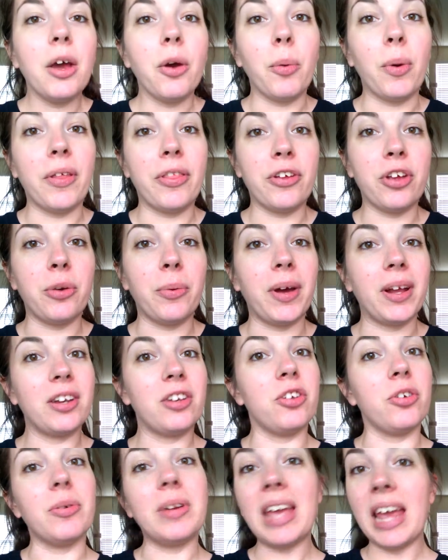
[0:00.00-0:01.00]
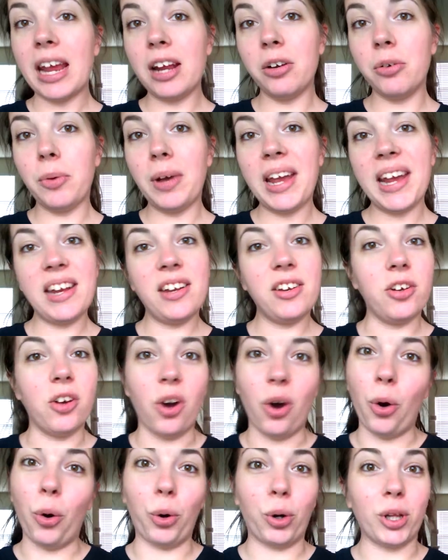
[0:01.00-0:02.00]
whether you want to gain weight
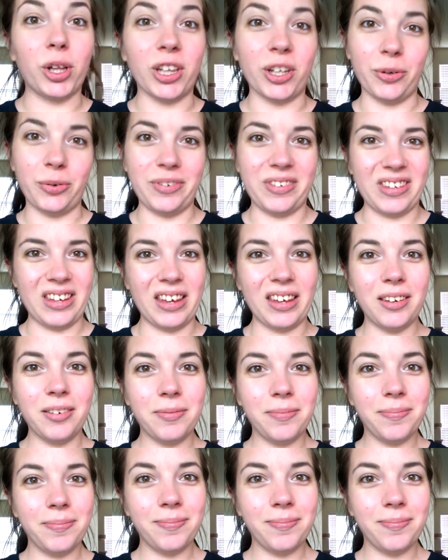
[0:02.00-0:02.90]
or lose it.